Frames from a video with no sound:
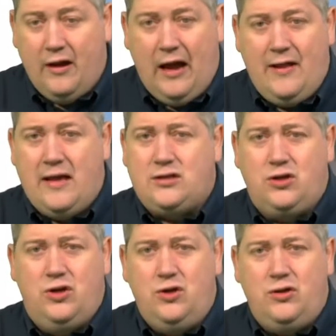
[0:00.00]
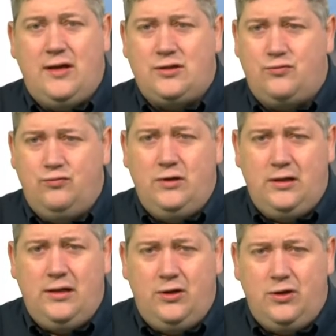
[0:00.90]
And that's good. That's
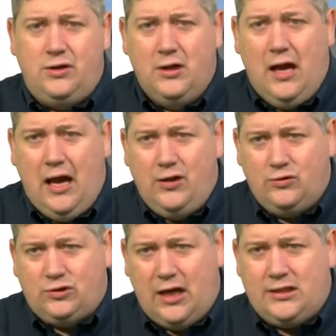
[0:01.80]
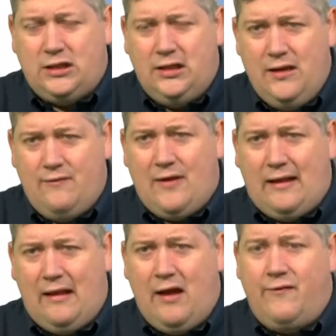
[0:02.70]
really good. And you'll start to live
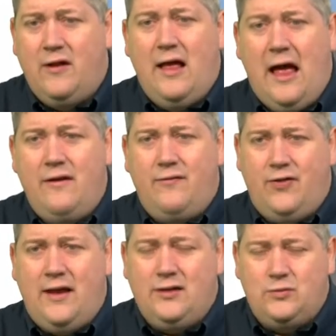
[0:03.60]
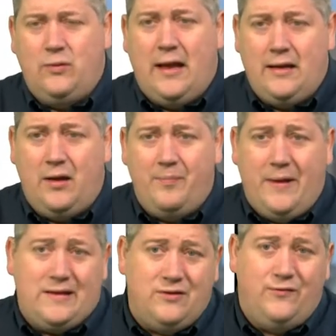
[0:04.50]
that love, and things will end up
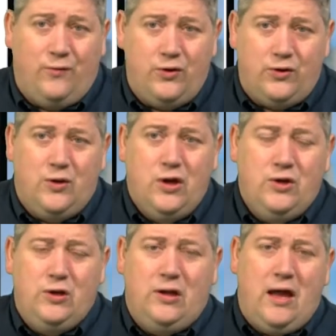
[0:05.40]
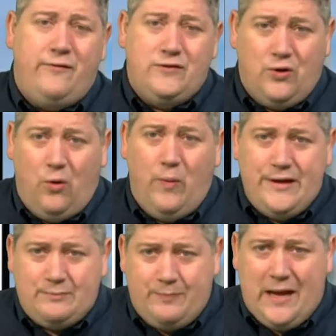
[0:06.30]
better for you. Your life is
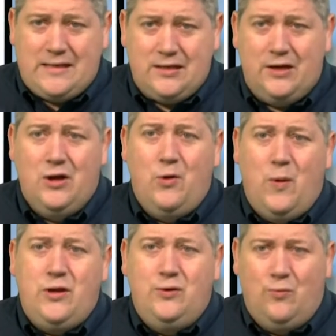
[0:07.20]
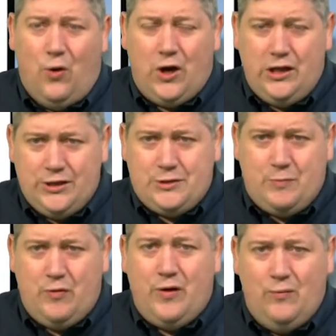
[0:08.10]
always better when you walk in the
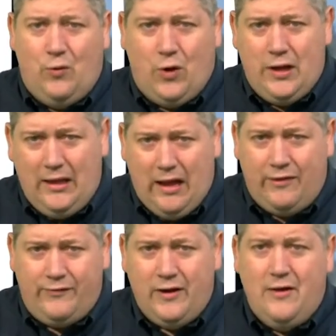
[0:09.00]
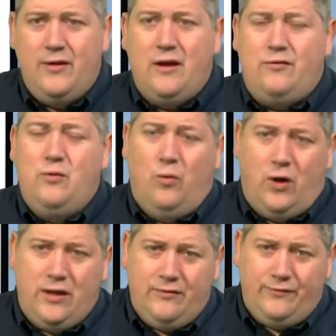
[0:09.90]
spirit and walk in love than if you
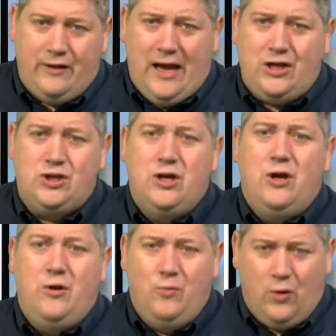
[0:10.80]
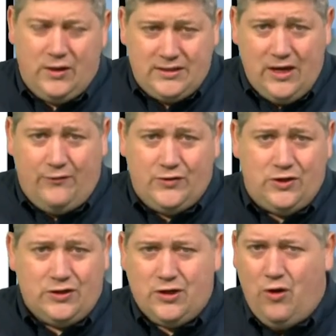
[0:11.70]
walk in the flesh and walk in
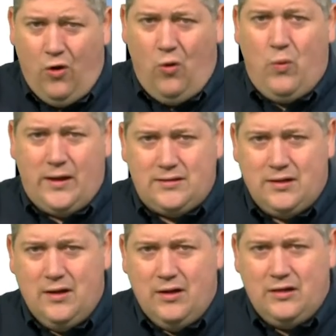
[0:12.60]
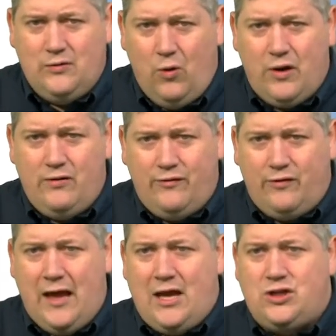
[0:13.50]
selfishness. Always. Because you walk in the
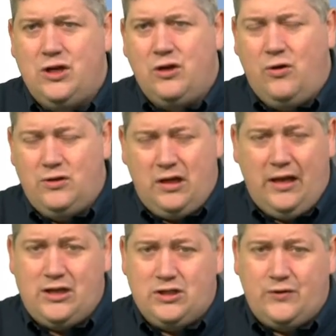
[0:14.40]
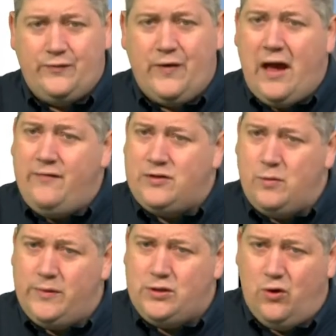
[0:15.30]
flesh, according to Galatians 5, that's
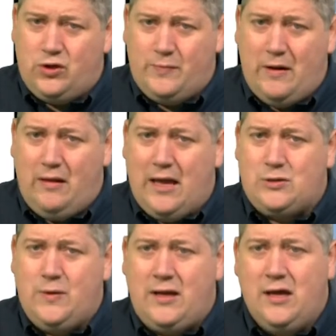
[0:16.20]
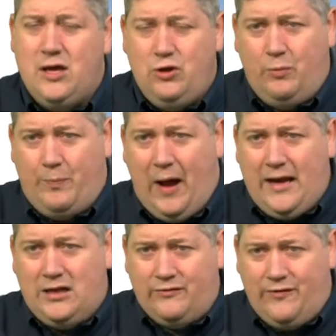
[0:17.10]
what we talked about last week, you'll
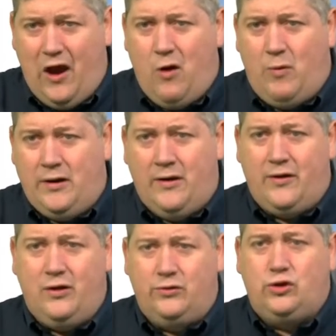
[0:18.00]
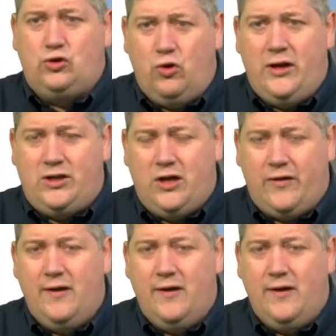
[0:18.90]
bite and devour inspire one another. You'll destroy each other.